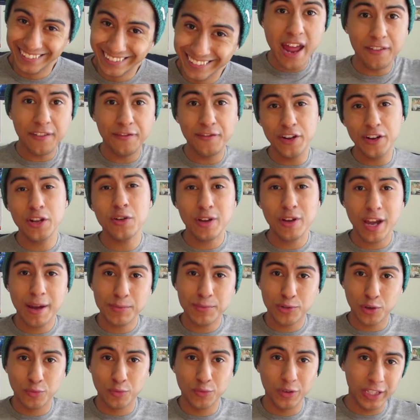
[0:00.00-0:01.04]
And video
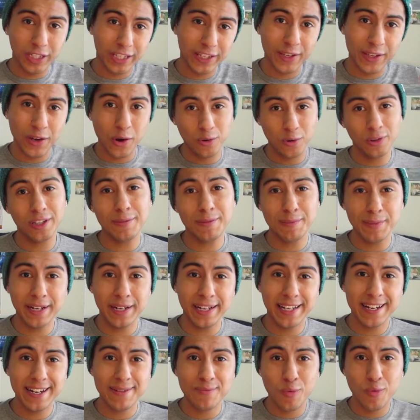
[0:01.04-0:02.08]
games are really the only
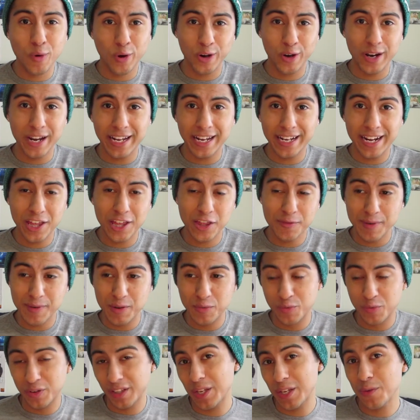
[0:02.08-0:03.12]
medium where it can either be
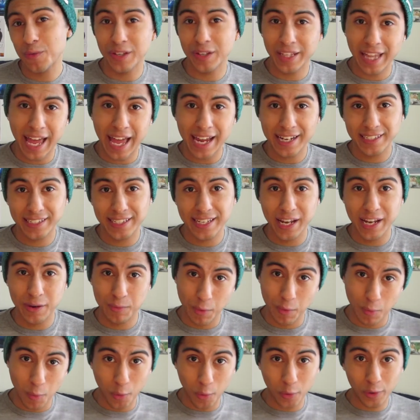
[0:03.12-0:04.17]
really relaxing and
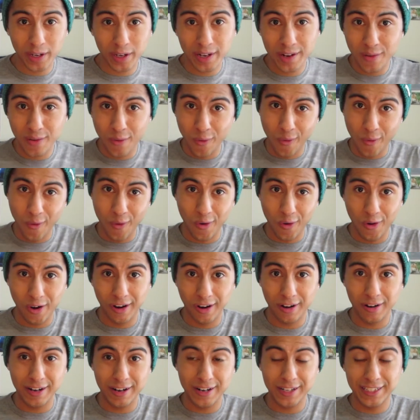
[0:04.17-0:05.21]
rewarding,
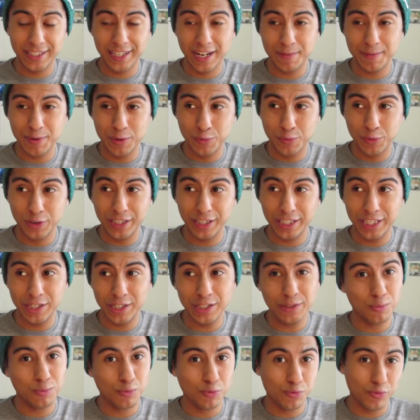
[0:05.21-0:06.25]
or it's gonna be
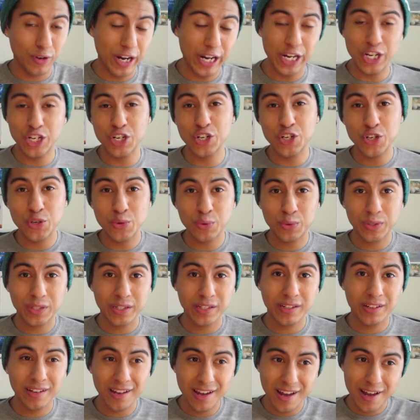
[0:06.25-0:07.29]
really
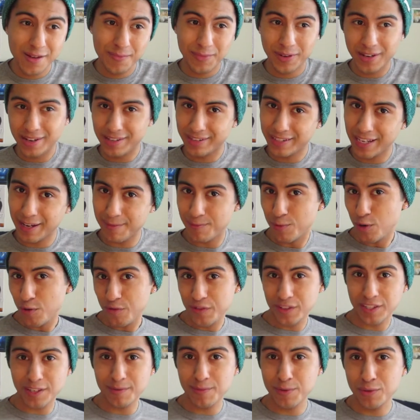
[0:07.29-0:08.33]
rage-inducing. Because like
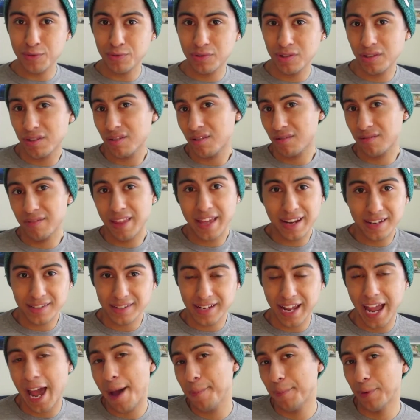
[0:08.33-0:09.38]
movies and music, that
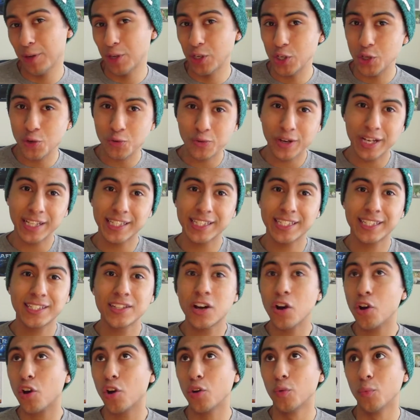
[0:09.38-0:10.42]
doesn't happen. You don't get
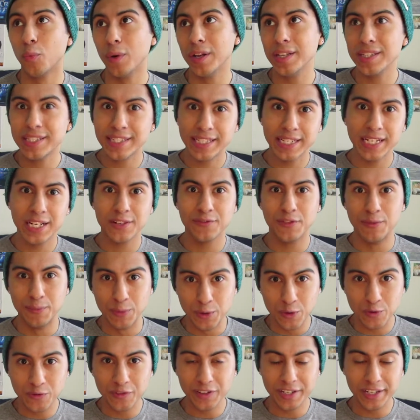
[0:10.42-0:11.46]
stuck on one scene of a
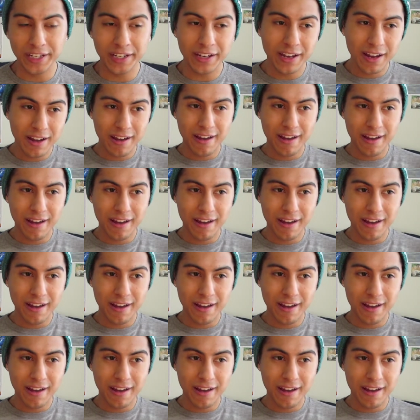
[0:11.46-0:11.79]
movie